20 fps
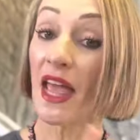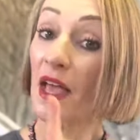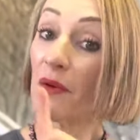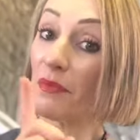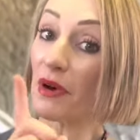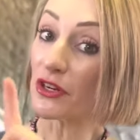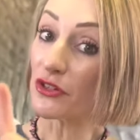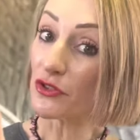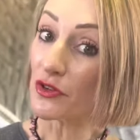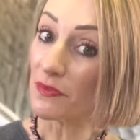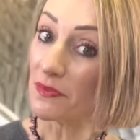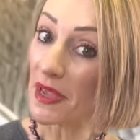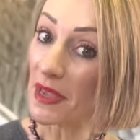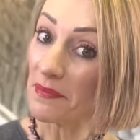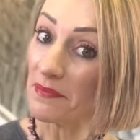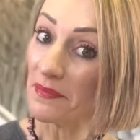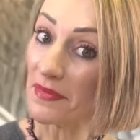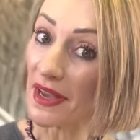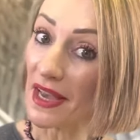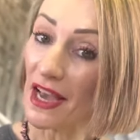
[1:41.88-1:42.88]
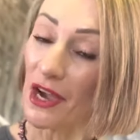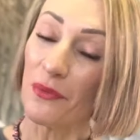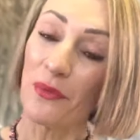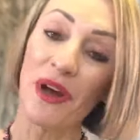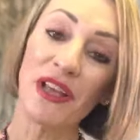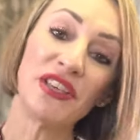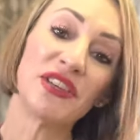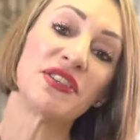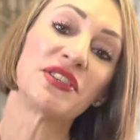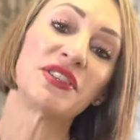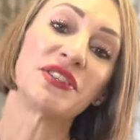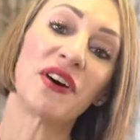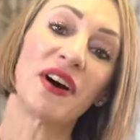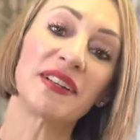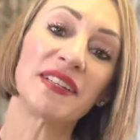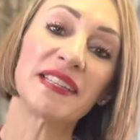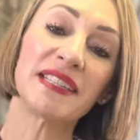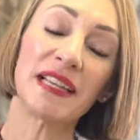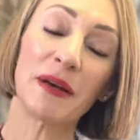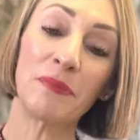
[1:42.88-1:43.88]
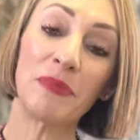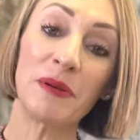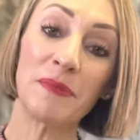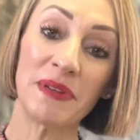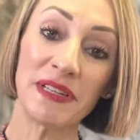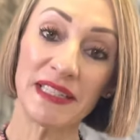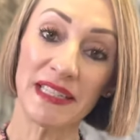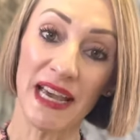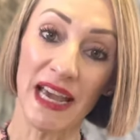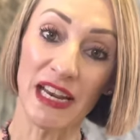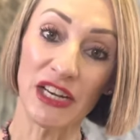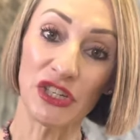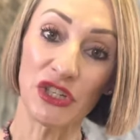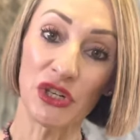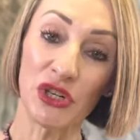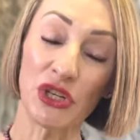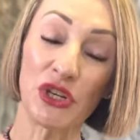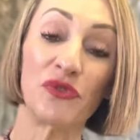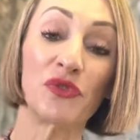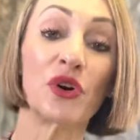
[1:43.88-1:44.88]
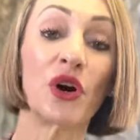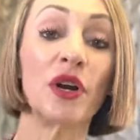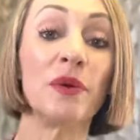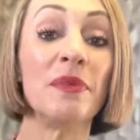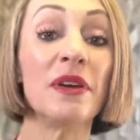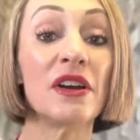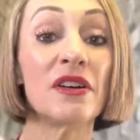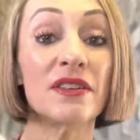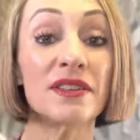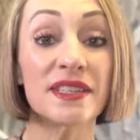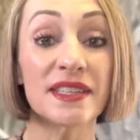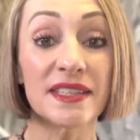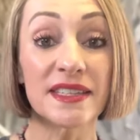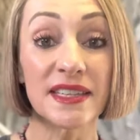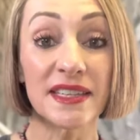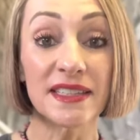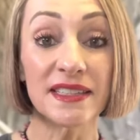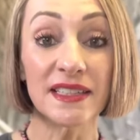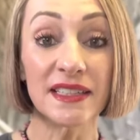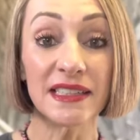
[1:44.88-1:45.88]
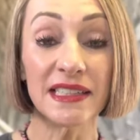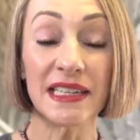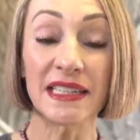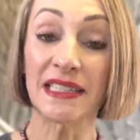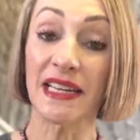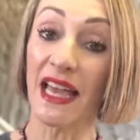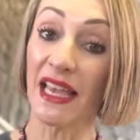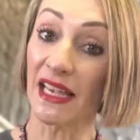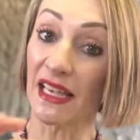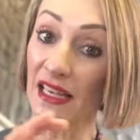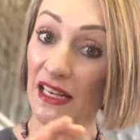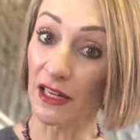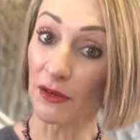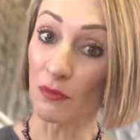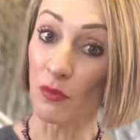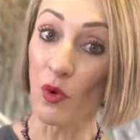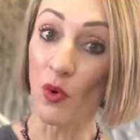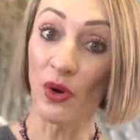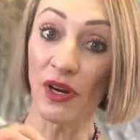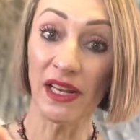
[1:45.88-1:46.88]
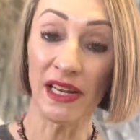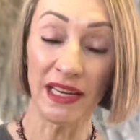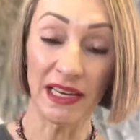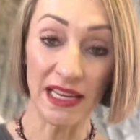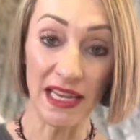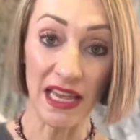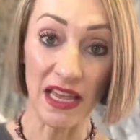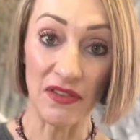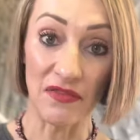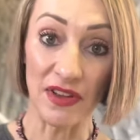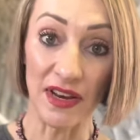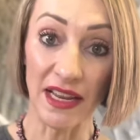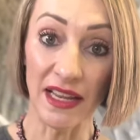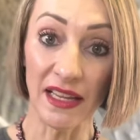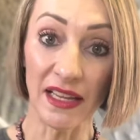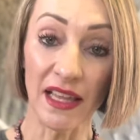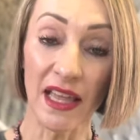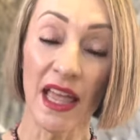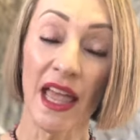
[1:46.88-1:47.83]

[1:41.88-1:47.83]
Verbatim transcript: But remember, when you start a supplementation, you've got to be consistently taking it morning and evening.